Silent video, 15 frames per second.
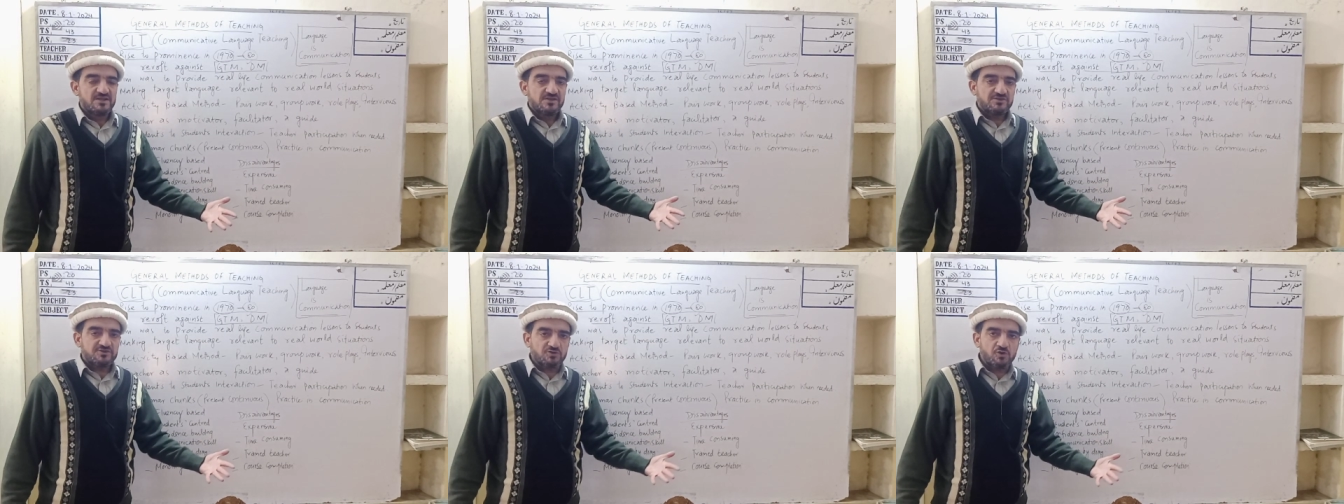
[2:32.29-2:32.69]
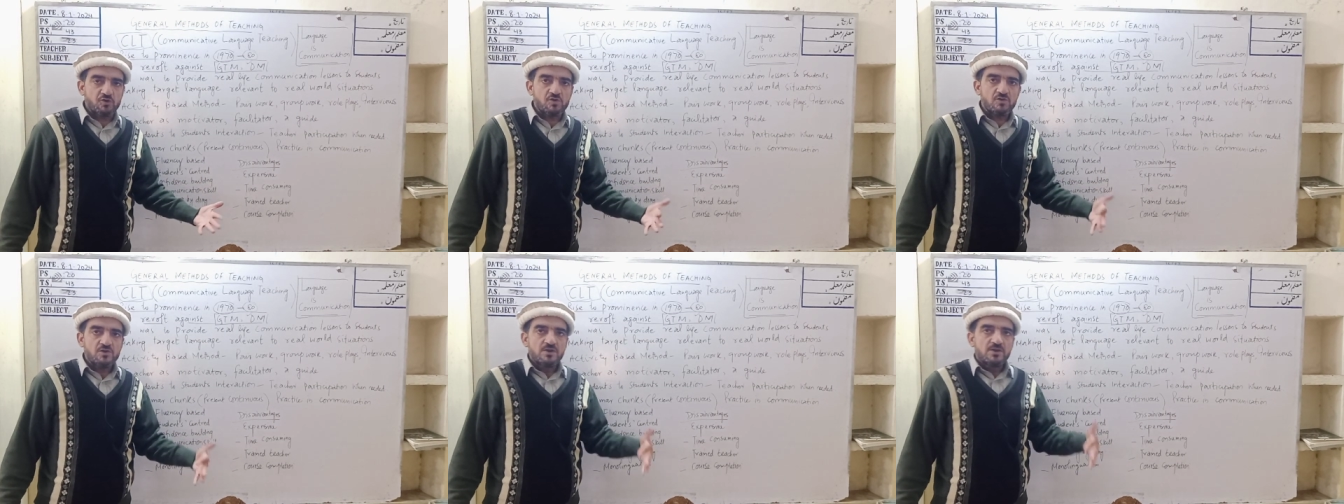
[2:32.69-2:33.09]

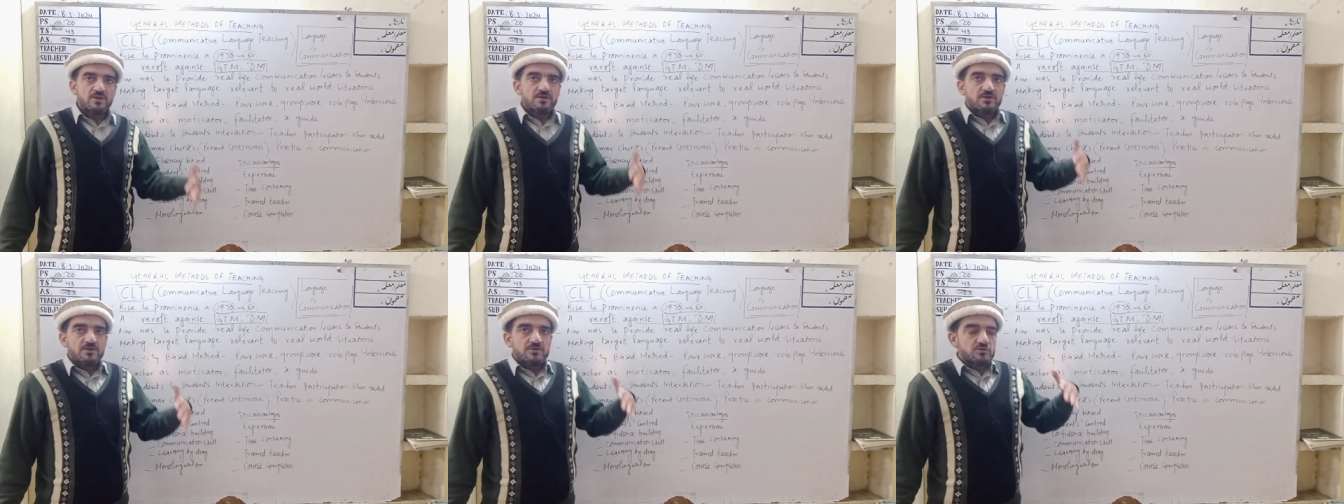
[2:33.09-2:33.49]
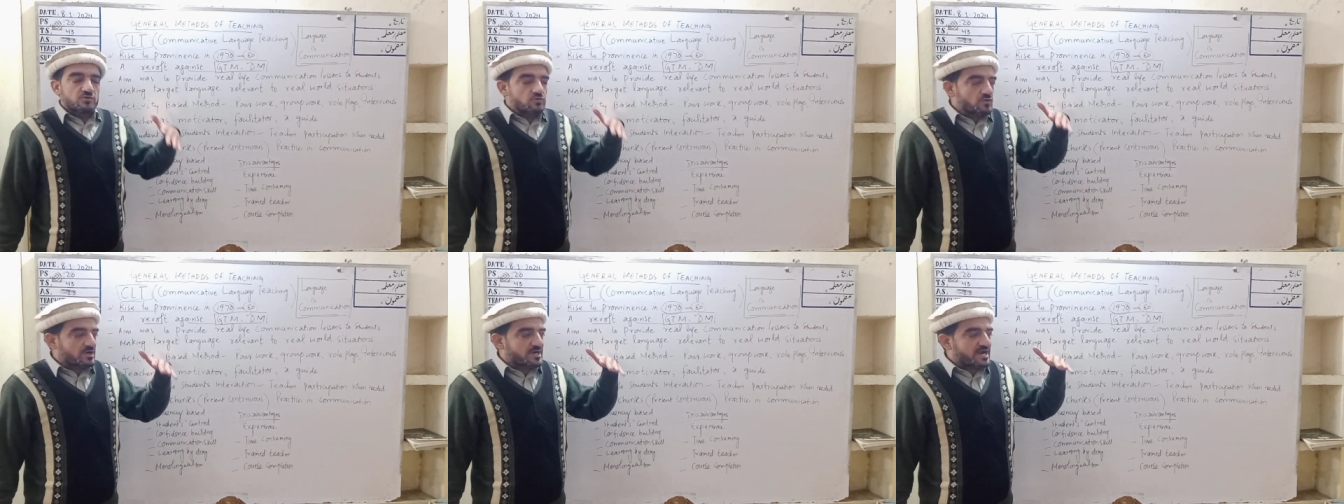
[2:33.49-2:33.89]
So,
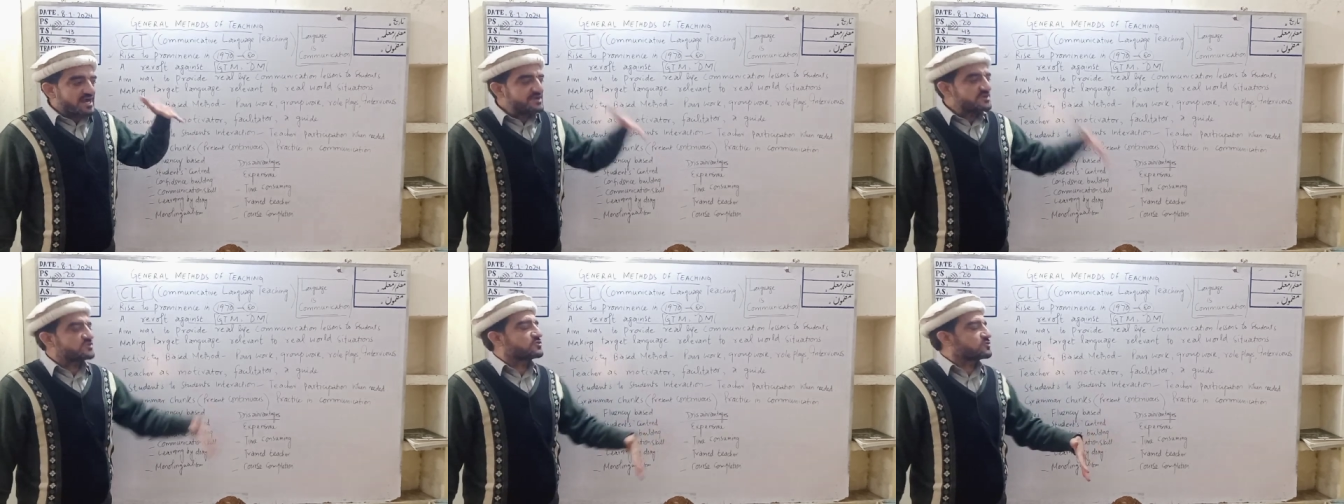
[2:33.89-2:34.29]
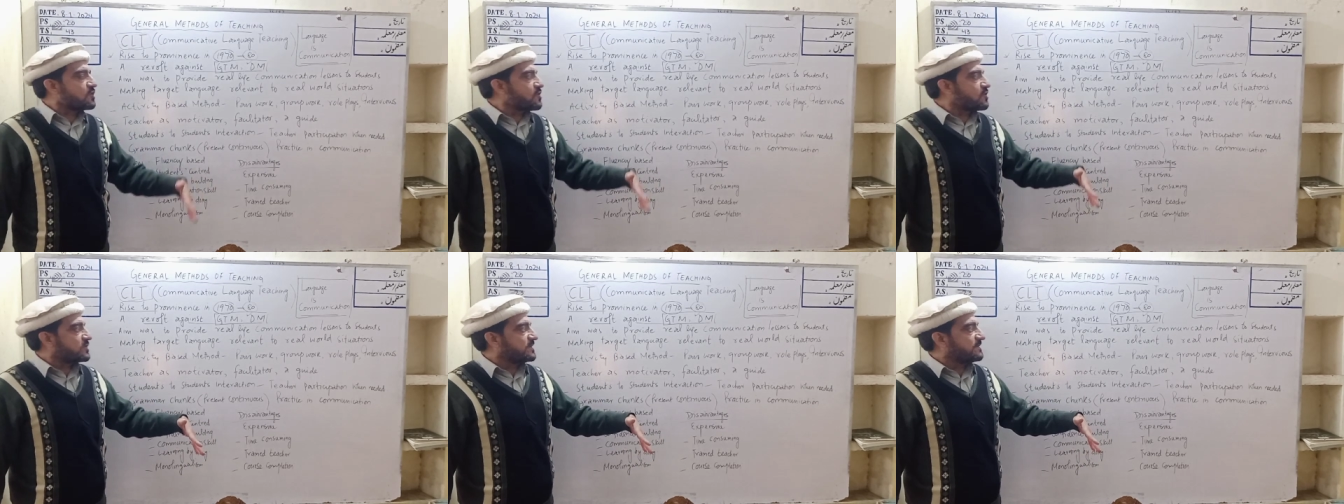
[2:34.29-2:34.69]
to
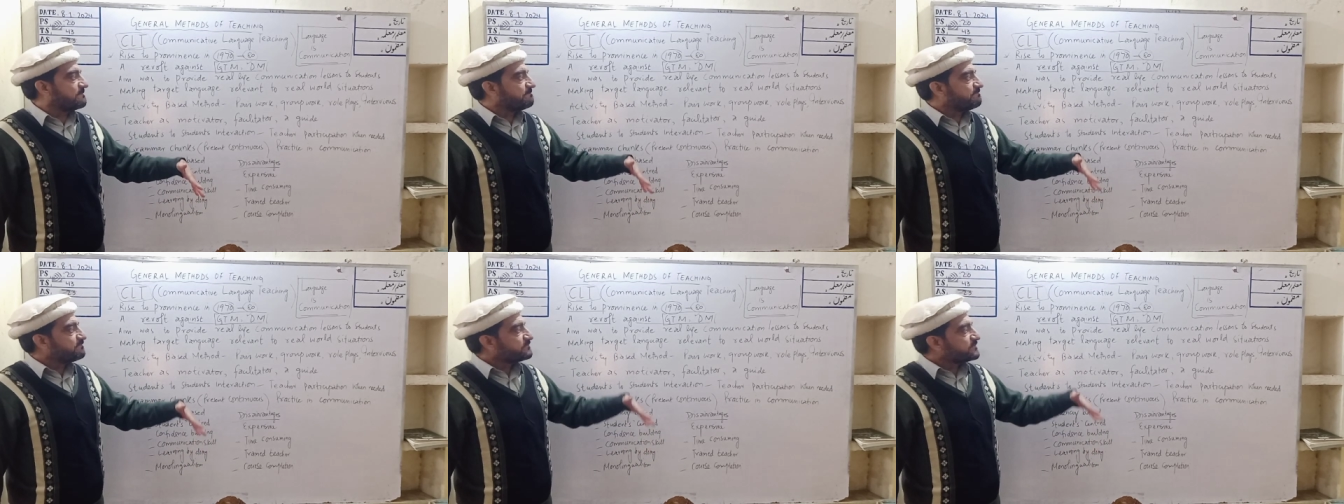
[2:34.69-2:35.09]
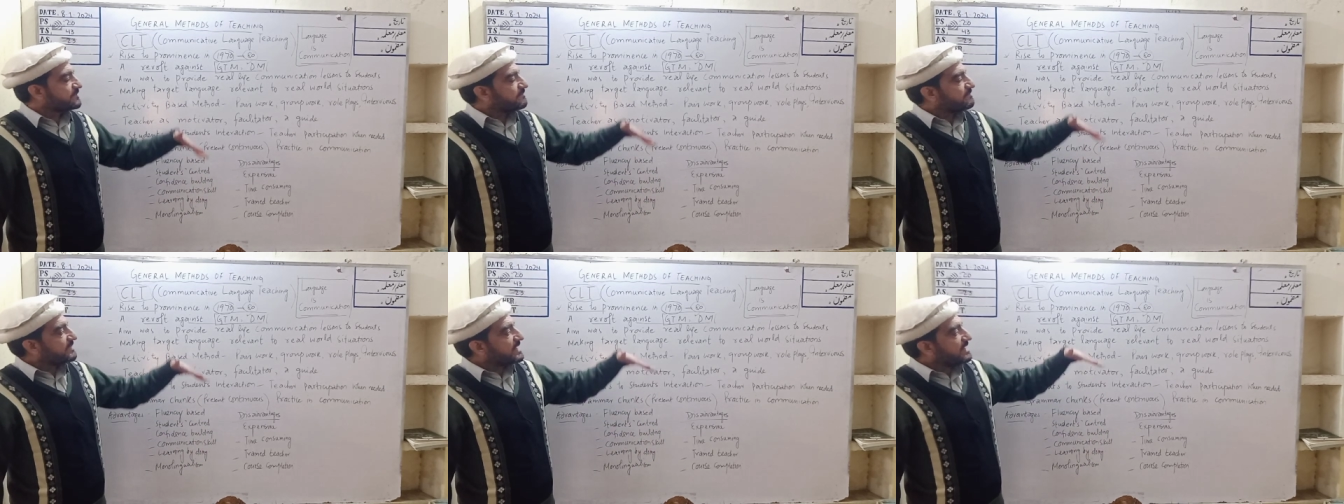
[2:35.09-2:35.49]
control
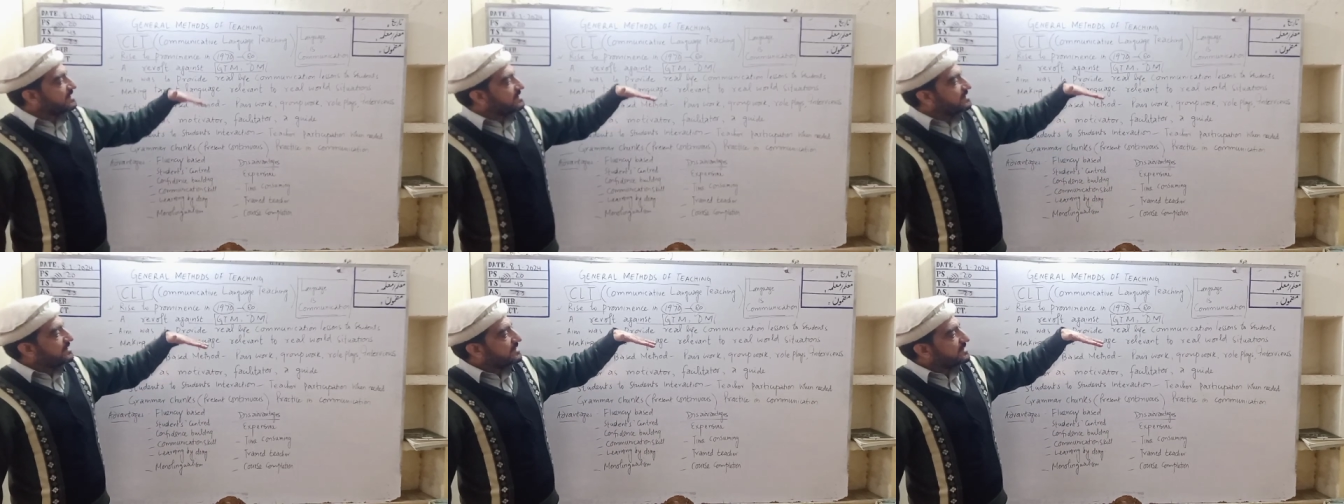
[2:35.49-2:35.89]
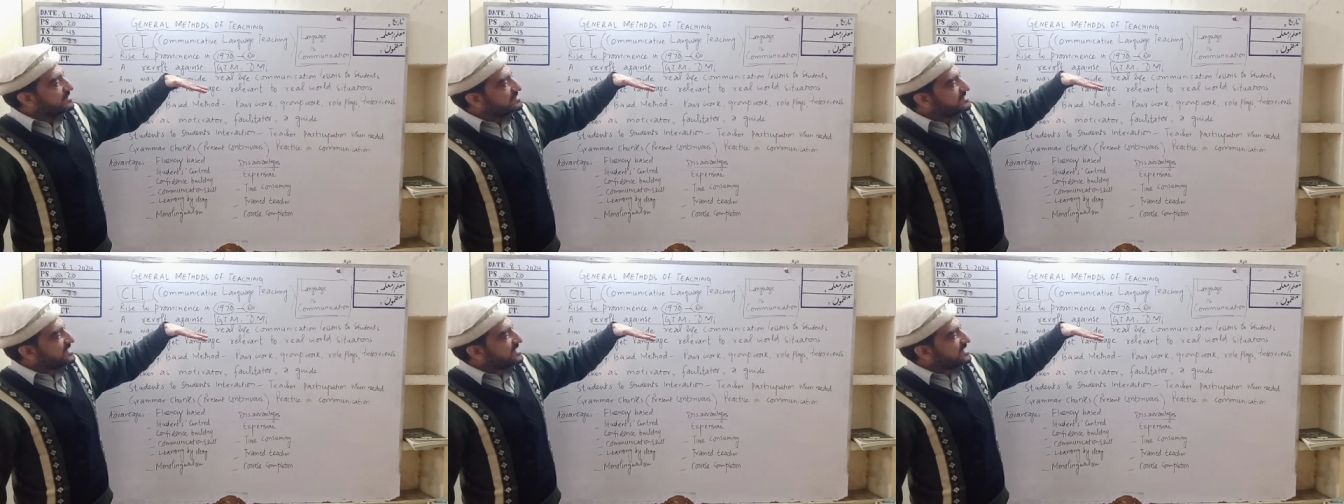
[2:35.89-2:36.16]
the